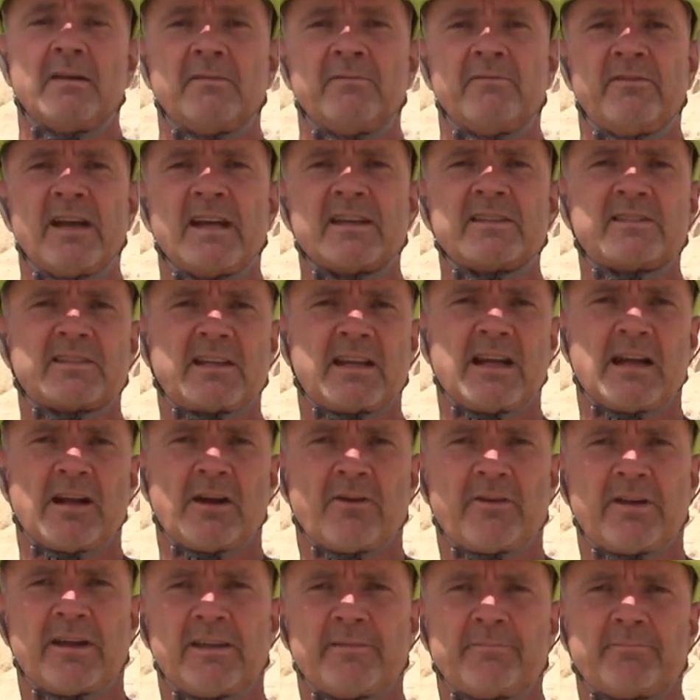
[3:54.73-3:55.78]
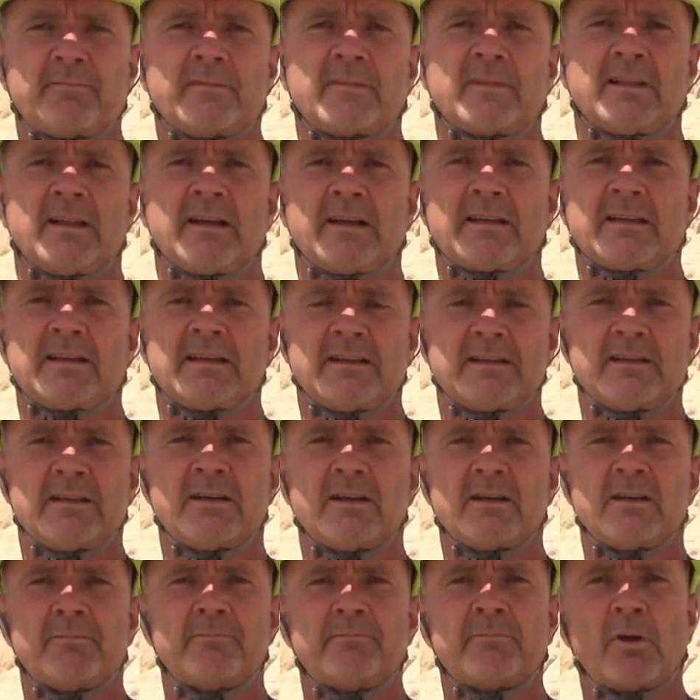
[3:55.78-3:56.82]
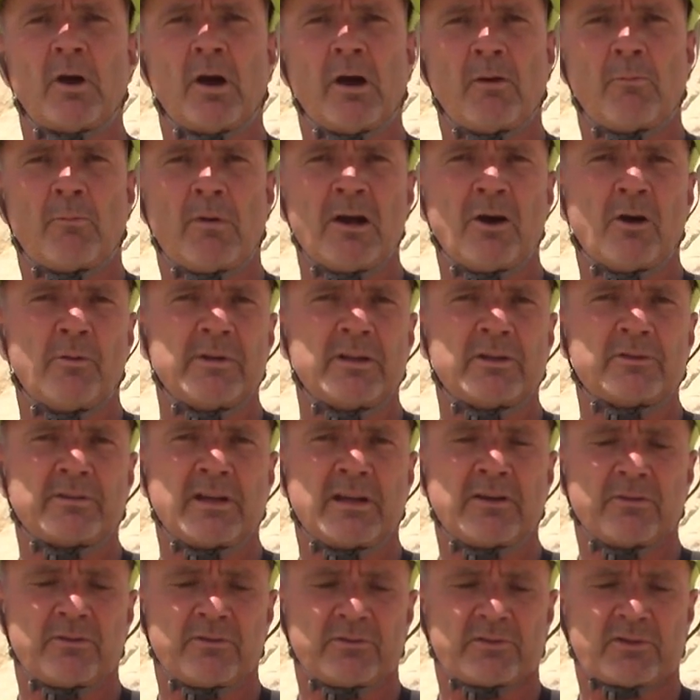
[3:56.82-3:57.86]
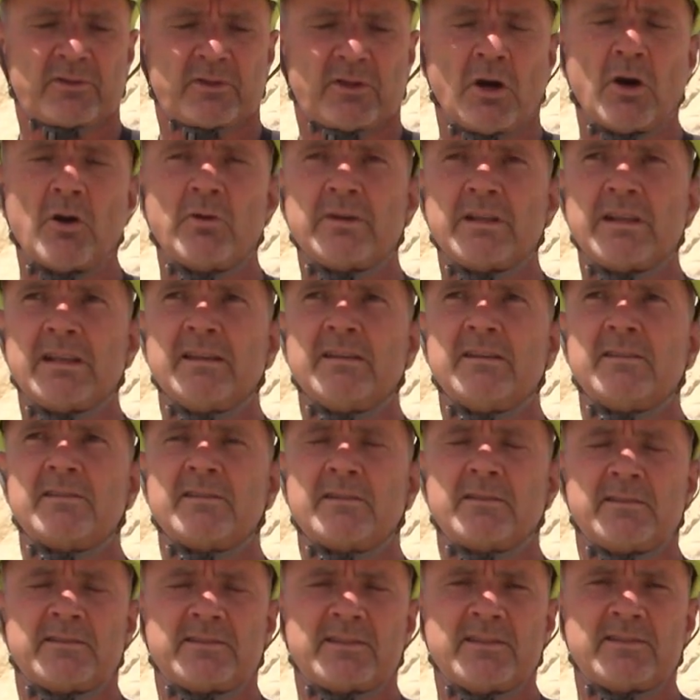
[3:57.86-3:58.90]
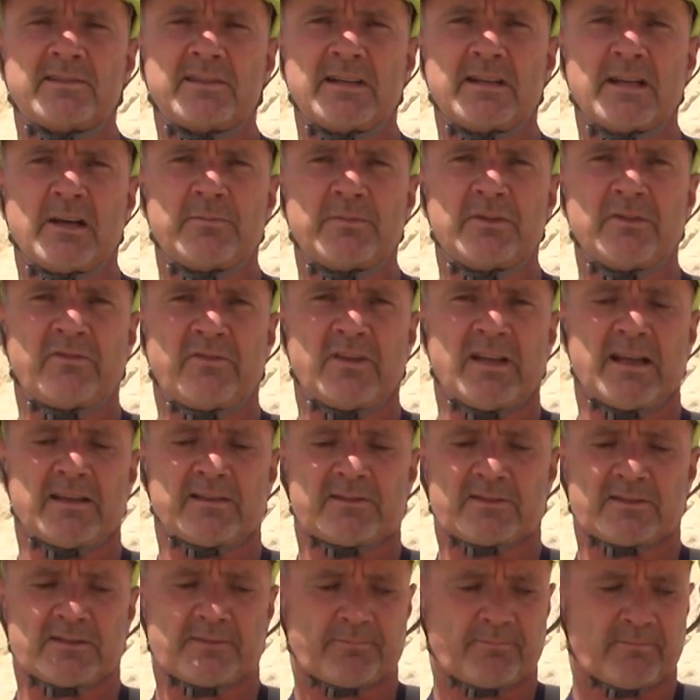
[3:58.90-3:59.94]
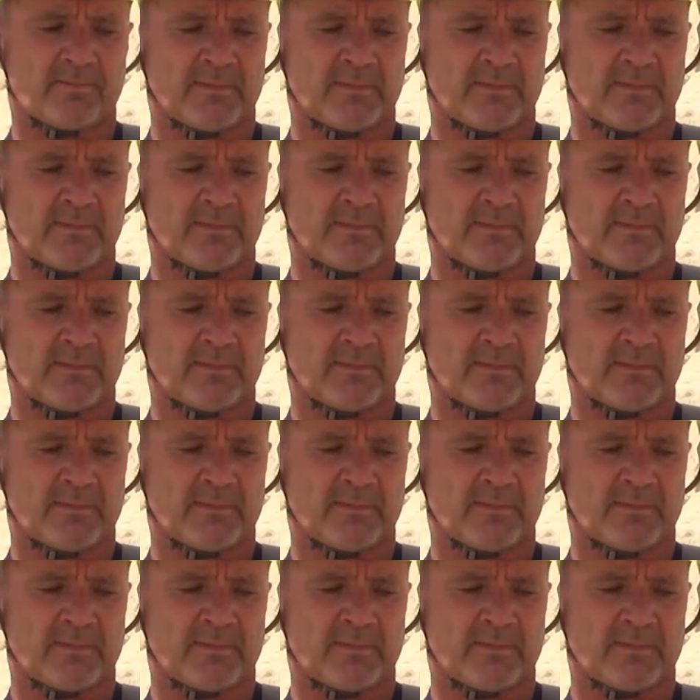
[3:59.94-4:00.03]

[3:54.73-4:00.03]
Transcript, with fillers: vest carry, like in uh, uh, Wyoming Traders Cody C C W vest.